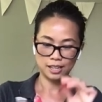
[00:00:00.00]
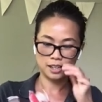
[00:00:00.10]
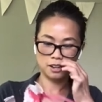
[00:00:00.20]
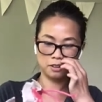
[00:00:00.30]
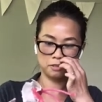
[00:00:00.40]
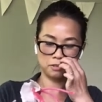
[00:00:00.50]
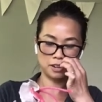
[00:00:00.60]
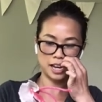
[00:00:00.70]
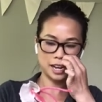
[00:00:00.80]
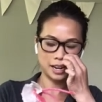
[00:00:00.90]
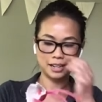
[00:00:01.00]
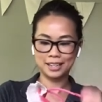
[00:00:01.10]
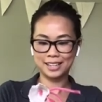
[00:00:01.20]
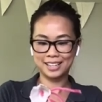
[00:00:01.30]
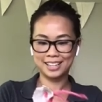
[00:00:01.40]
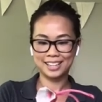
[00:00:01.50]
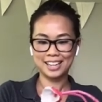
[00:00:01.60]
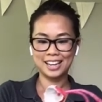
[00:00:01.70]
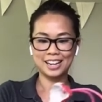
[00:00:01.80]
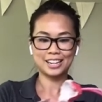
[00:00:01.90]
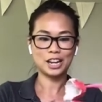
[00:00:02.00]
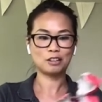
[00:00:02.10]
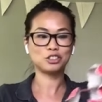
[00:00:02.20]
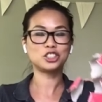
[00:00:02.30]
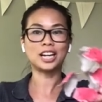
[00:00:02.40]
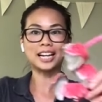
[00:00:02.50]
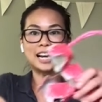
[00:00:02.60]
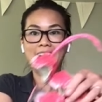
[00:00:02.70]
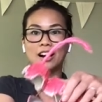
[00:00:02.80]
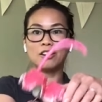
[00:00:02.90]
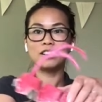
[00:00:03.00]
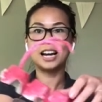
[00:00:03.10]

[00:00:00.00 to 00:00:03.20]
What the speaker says: All right. Now check out